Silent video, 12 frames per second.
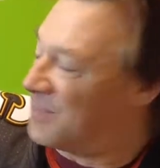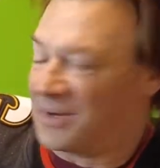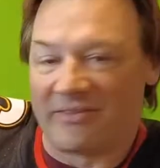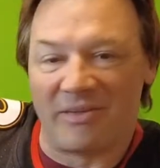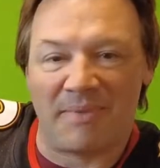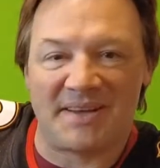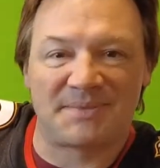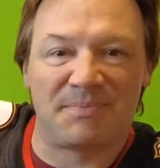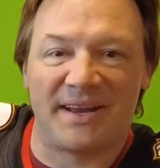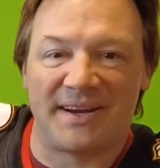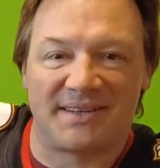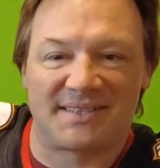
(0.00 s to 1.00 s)
one of the
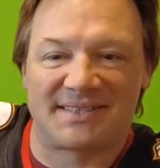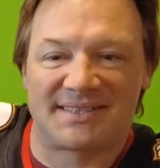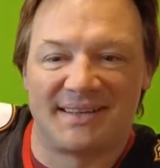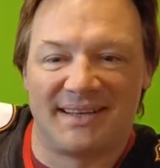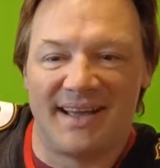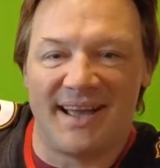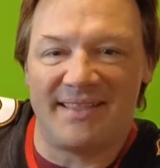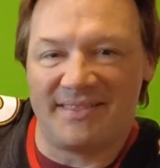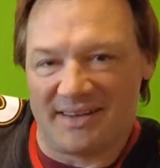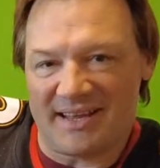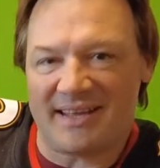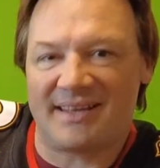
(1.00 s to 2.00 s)
best players
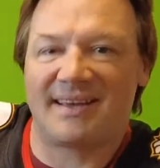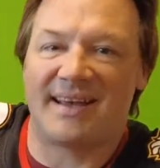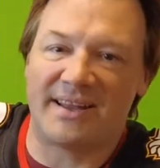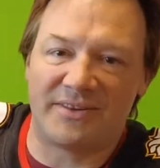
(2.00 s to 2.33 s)
in the league,